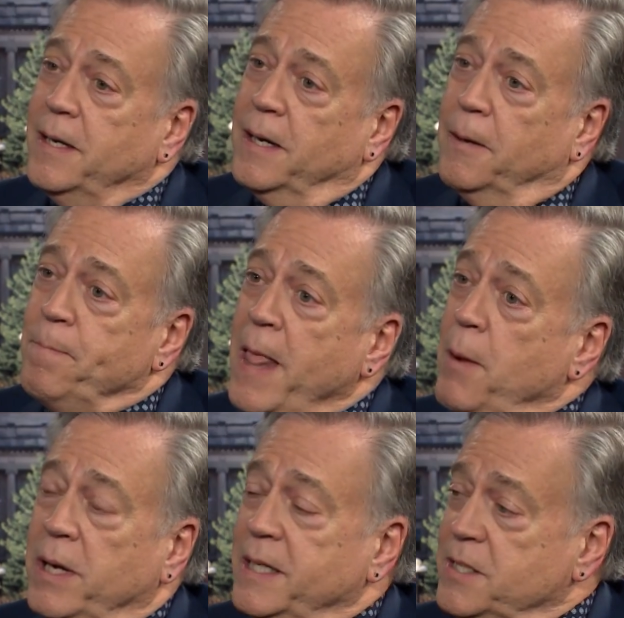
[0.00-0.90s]

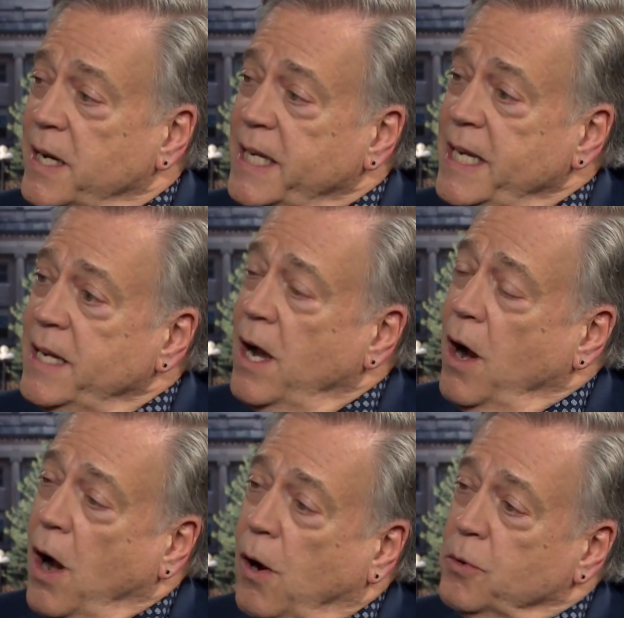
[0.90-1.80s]
But Kentucky
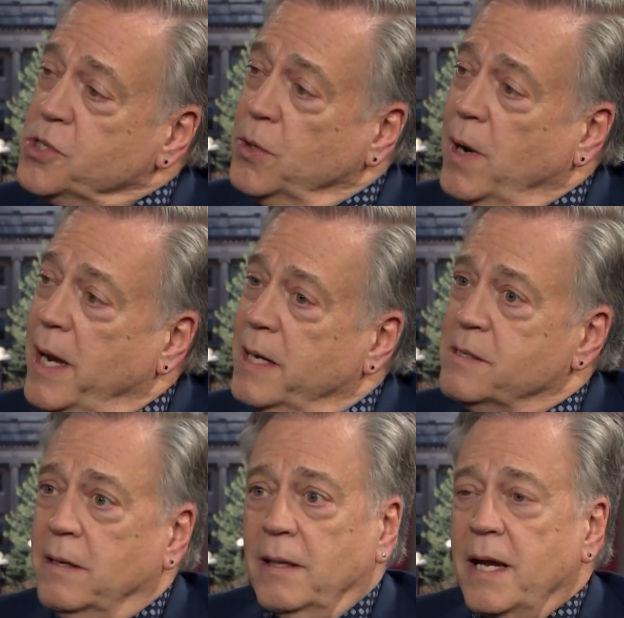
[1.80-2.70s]
also
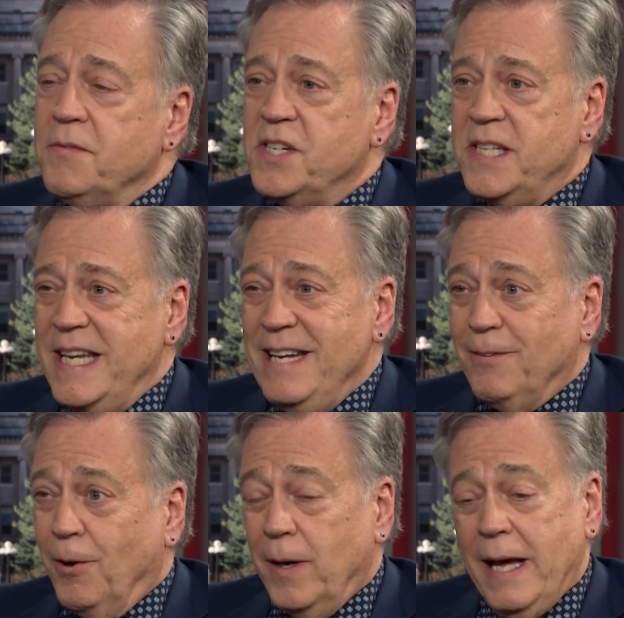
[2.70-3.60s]
has a lot of
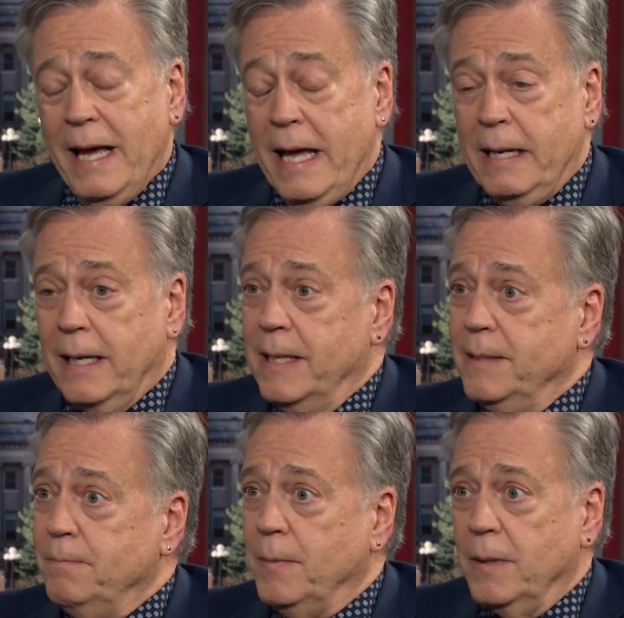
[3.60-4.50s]
steel
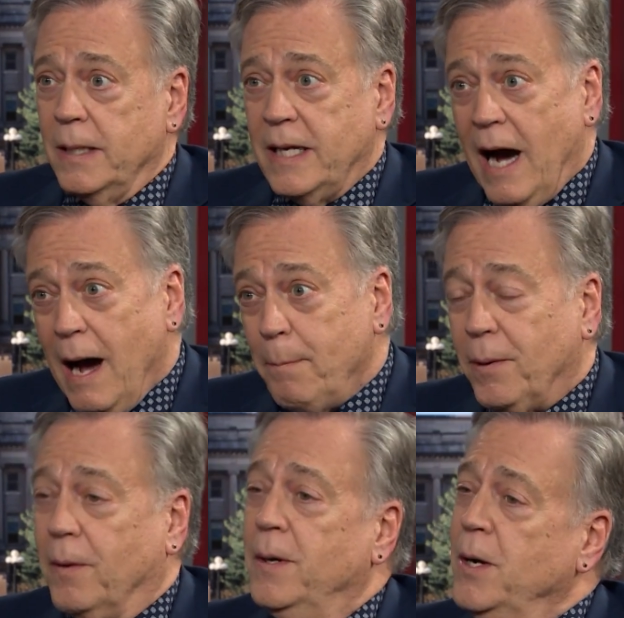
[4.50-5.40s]
and
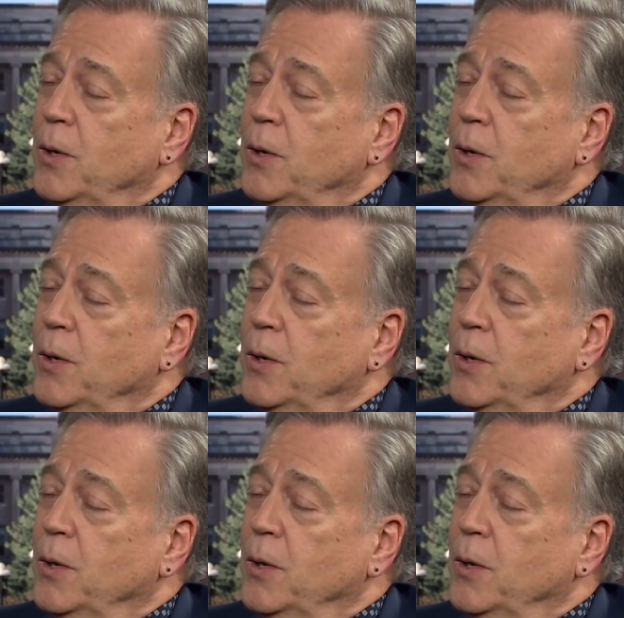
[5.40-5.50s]
copper.